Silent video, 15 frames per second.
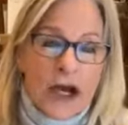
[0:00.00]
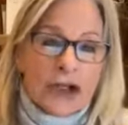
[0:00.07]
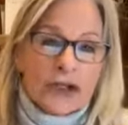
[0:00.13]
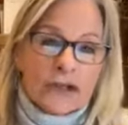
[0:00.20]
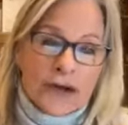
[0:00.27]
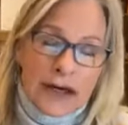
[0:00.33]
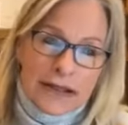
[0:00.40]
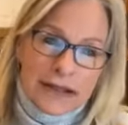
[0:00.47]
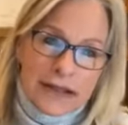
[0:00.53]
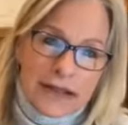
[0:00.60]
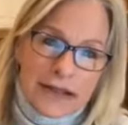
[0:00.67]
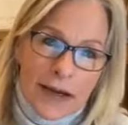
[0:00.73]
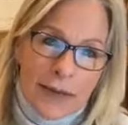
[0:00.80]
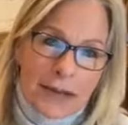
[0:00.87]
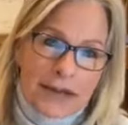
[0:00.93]
You've got to
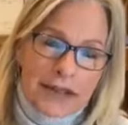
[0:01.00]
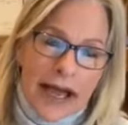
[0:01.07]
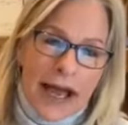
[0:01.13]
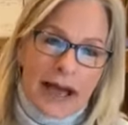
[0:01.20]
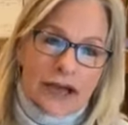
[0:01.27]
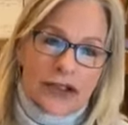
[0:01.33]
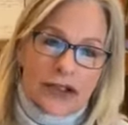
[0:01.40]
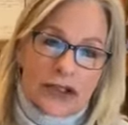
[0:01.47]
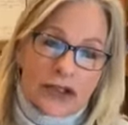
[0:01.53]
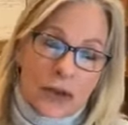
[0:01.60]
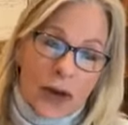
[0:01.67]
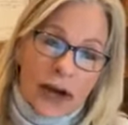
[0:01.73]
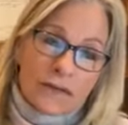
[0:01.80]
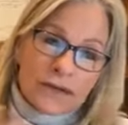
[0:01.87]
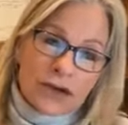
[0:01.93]
step into action. So,
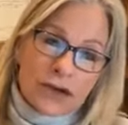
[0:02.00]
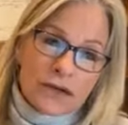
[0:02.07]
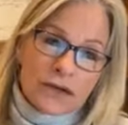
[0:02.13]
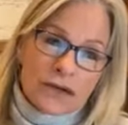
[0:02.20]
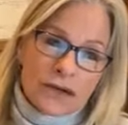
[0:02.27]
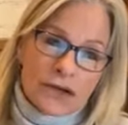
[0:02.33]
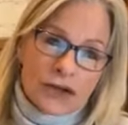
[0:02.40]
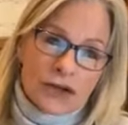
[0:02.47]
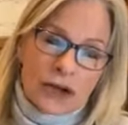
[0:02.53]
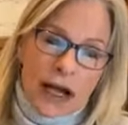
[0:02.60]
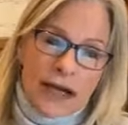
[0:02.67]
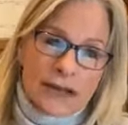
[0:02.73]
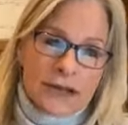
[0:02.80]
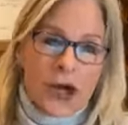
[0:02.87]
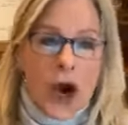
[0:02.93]
after you
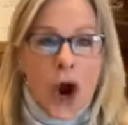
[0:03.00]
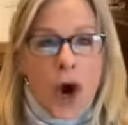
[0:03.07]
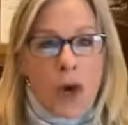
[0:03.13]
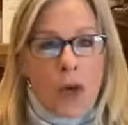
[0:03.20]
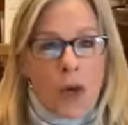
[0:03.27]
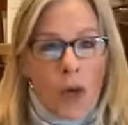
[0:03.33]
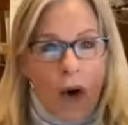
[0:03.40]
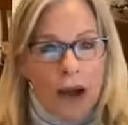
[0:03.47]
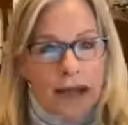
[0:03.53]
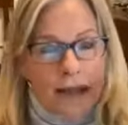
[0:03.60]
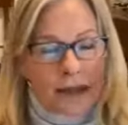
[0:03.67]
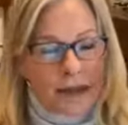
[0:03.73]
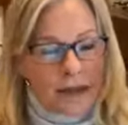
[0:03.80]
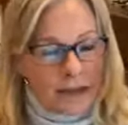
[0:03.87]
visualized what